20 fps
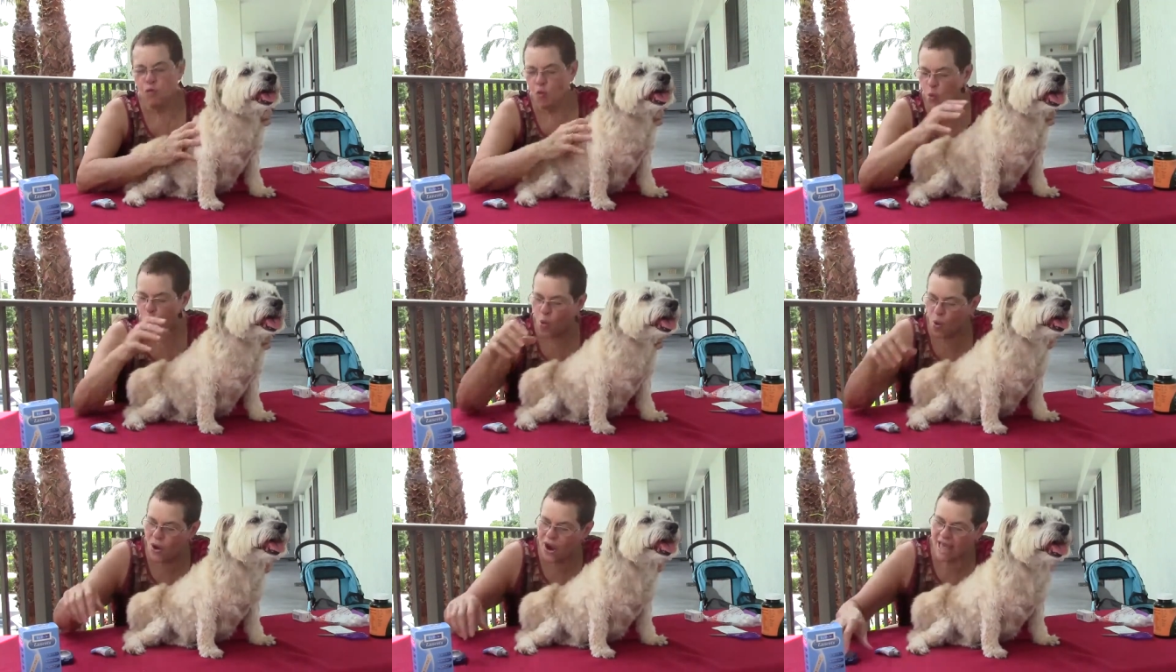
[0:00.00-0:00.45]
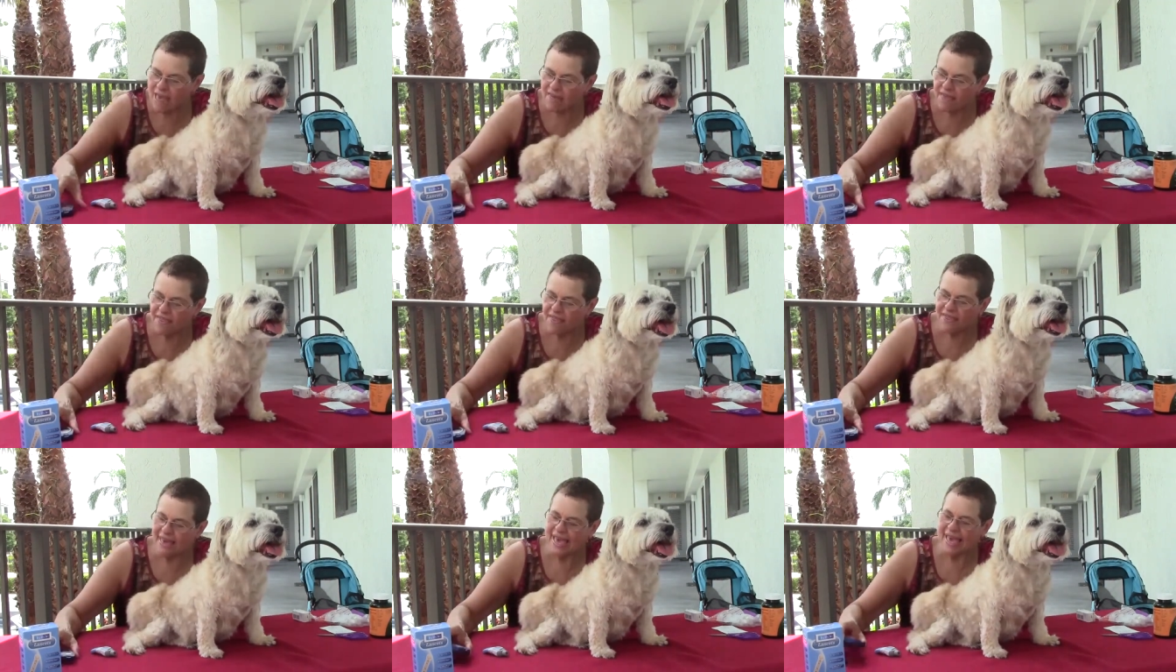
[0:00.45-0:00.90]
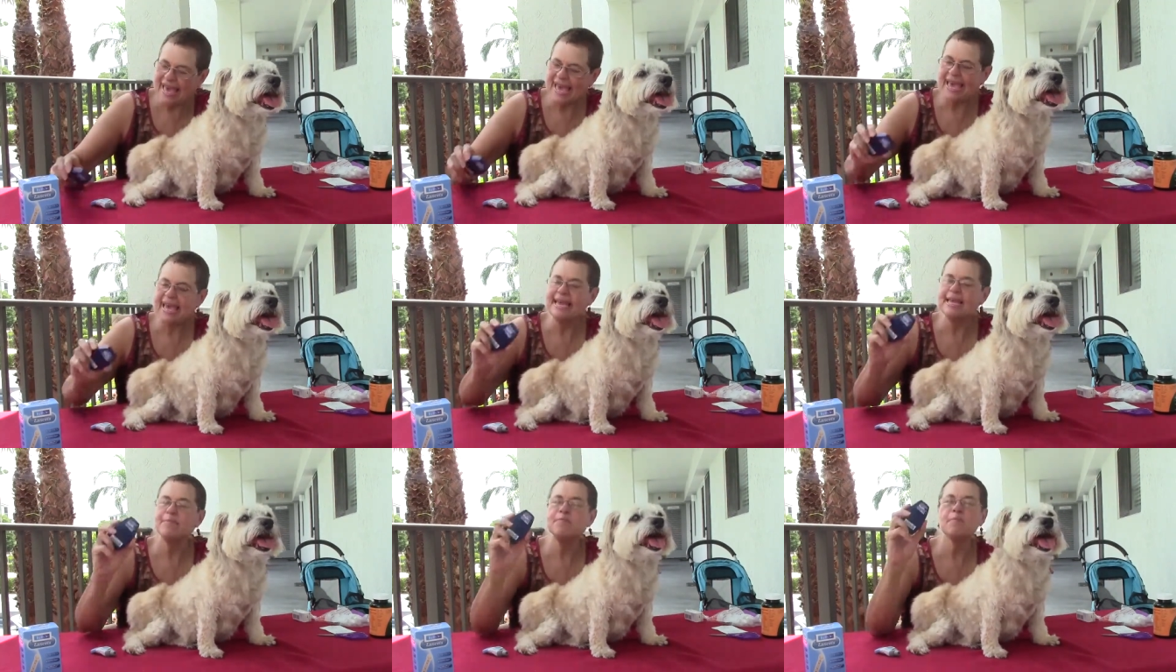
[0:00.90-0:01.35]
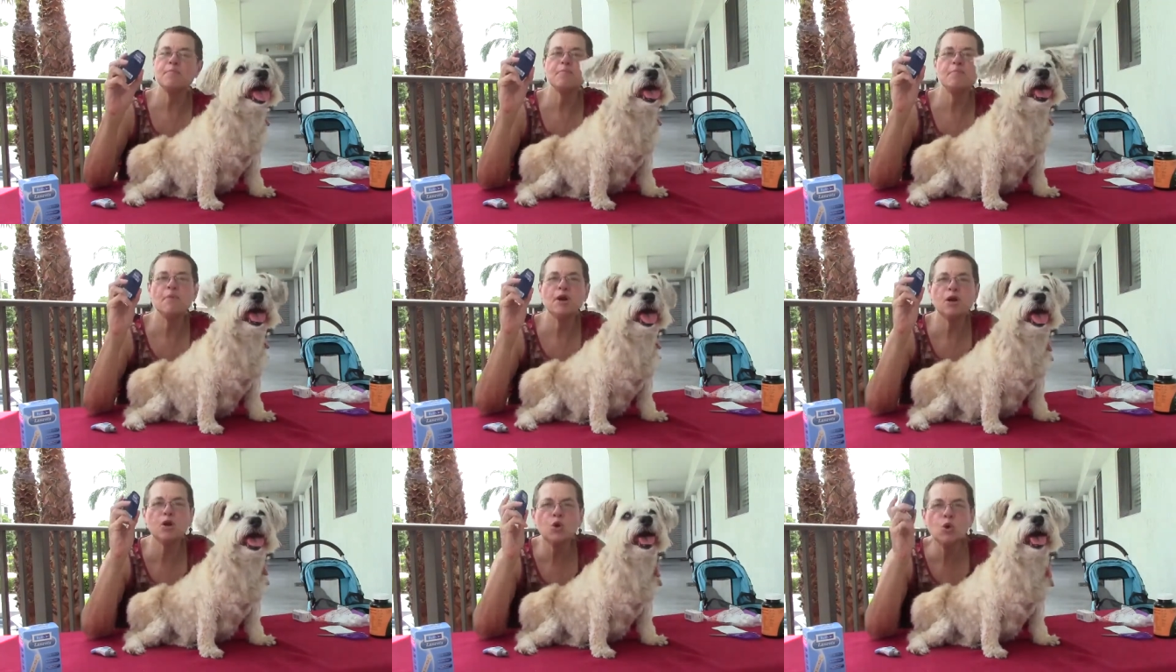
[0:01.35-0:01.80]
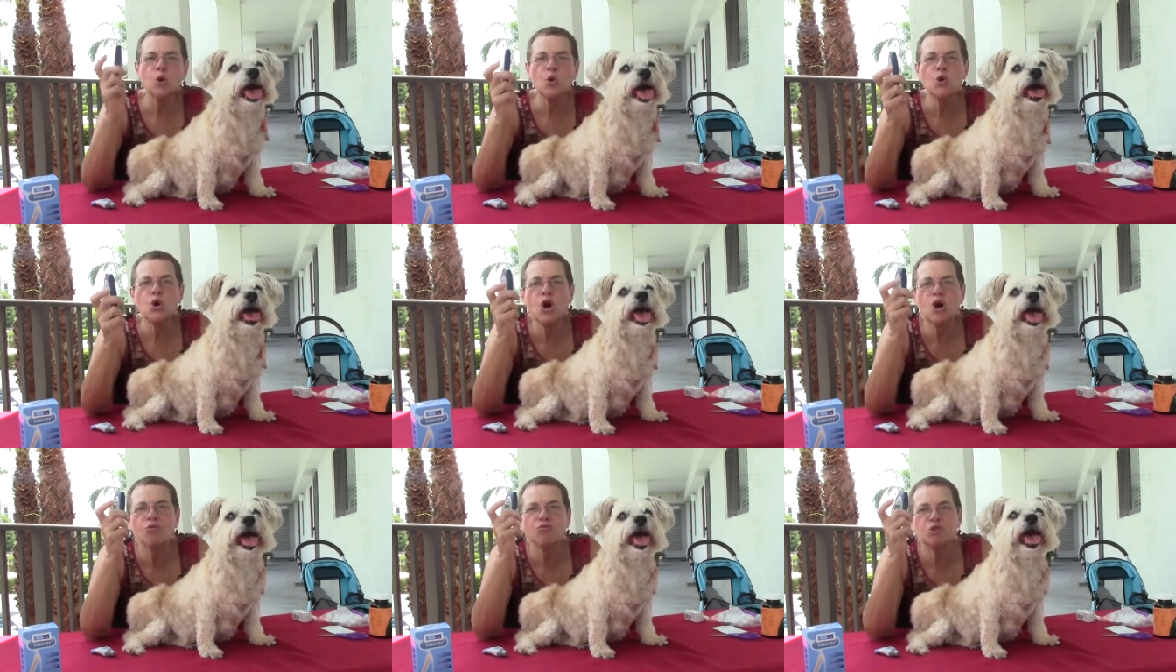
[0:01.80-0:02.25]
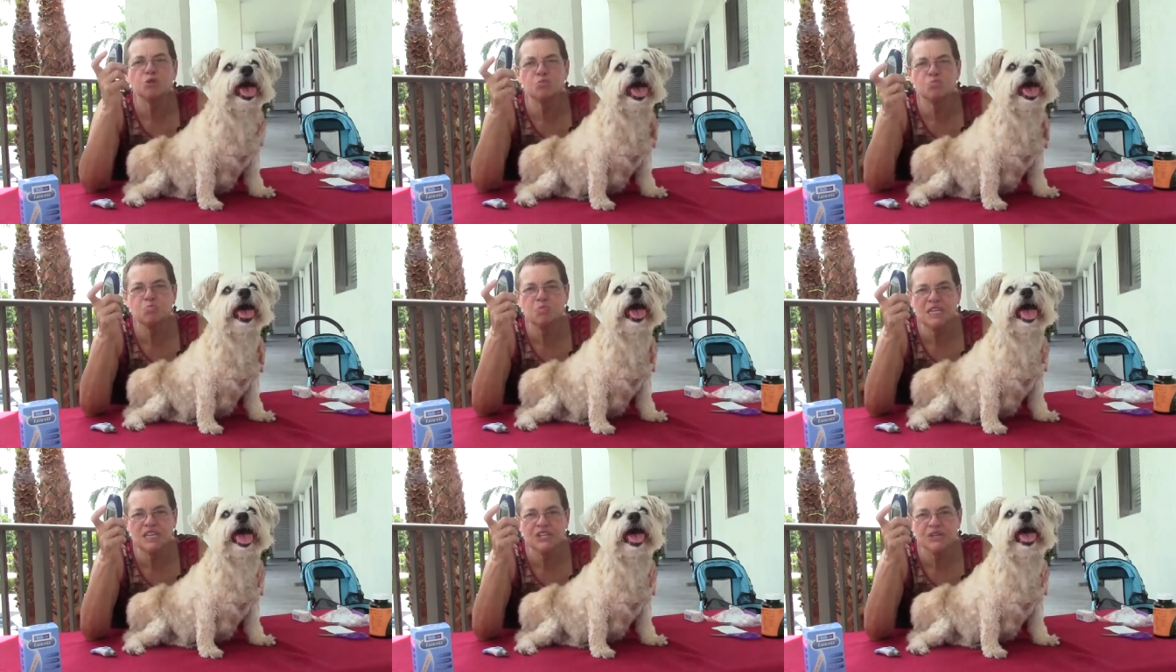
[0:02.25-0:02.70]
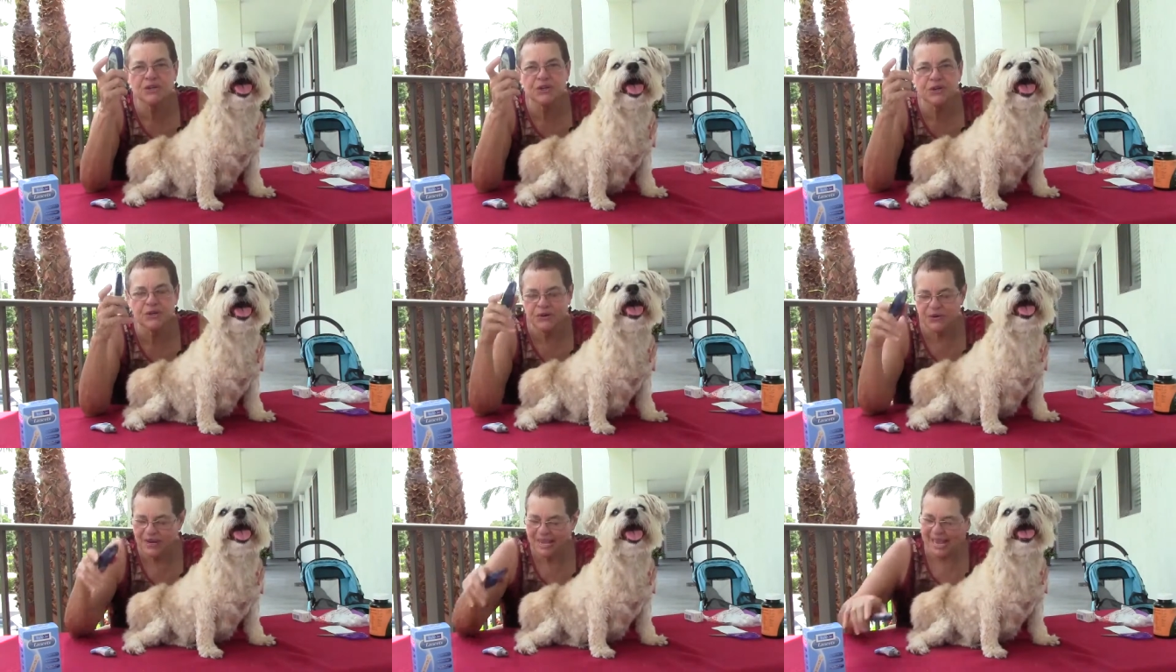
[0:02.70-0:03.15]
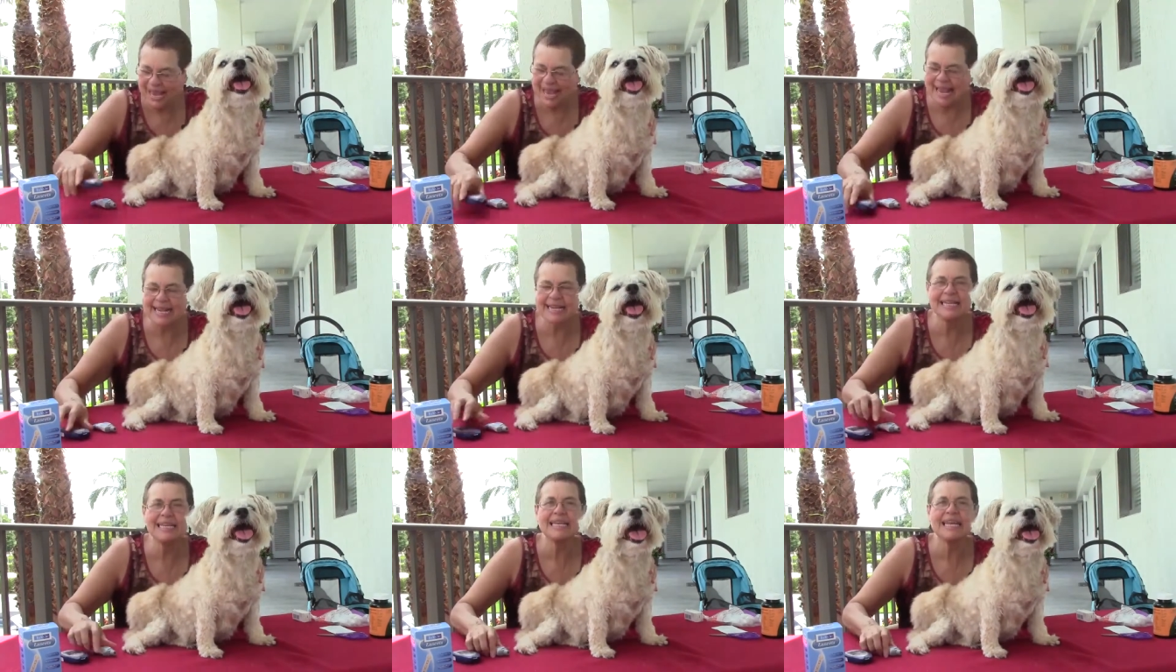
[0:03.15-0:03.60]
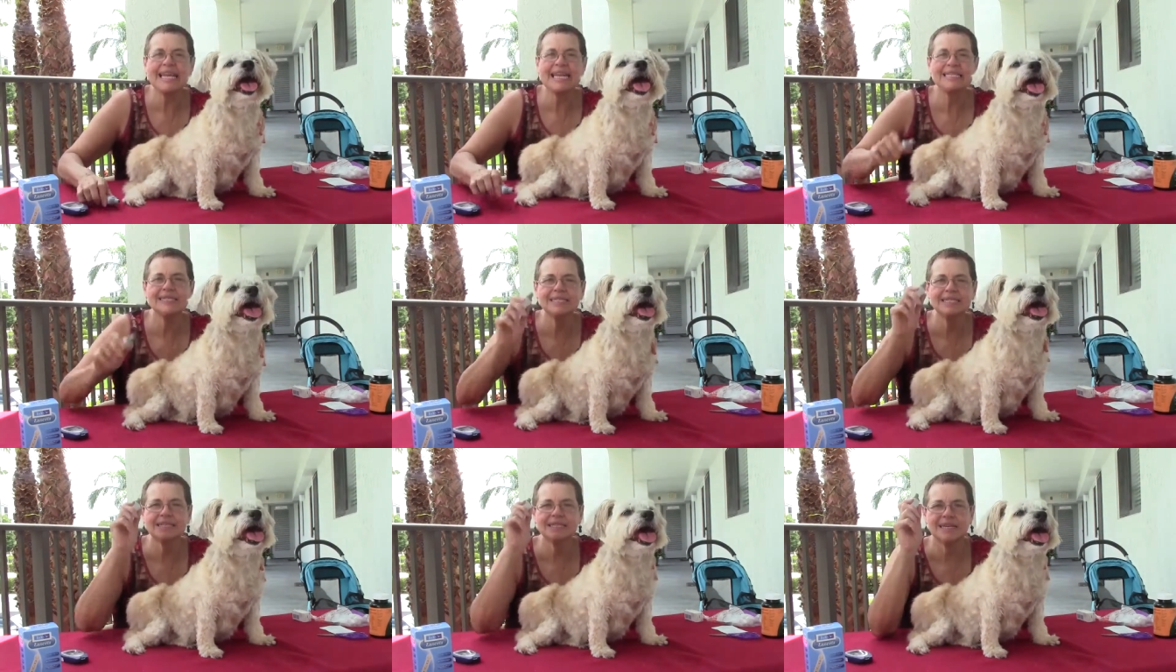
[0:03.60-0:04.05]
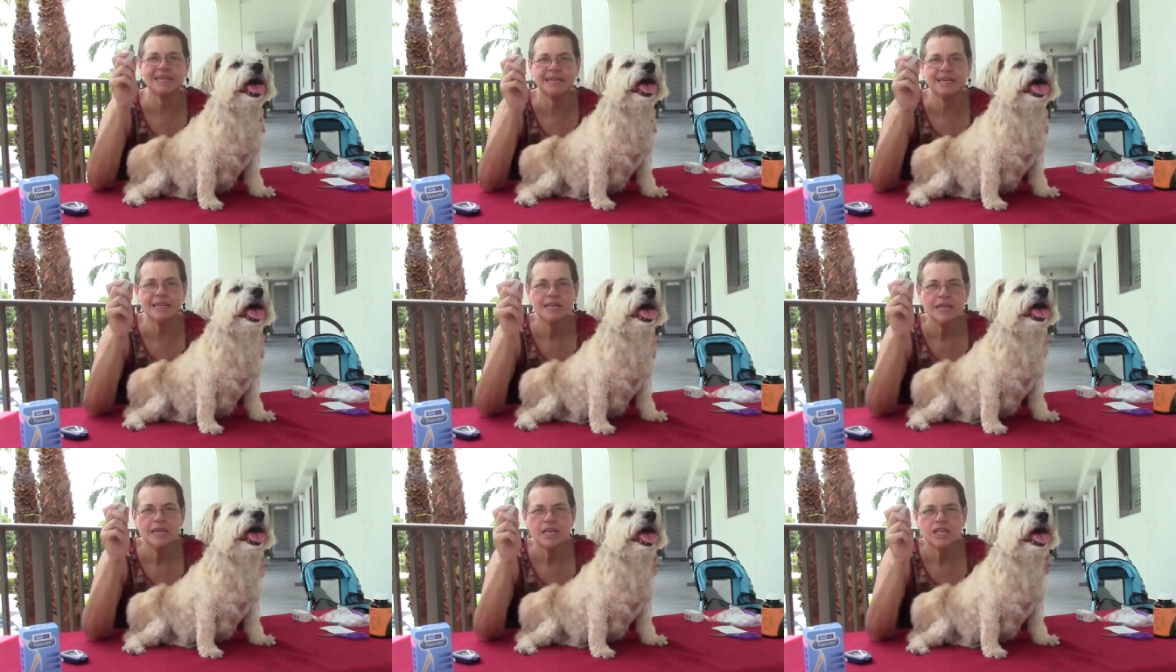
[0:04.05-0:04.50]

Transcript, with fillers: with a glucose meter and a lancet